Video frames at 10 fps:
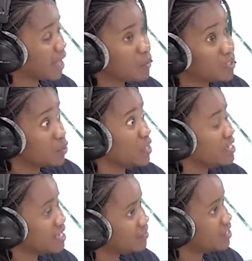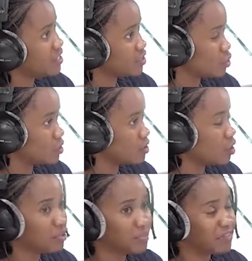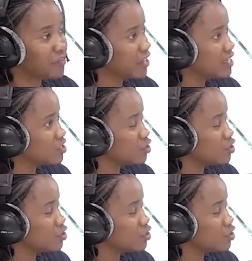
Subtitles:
I was 27 years old. Mm-hmm. All my friends,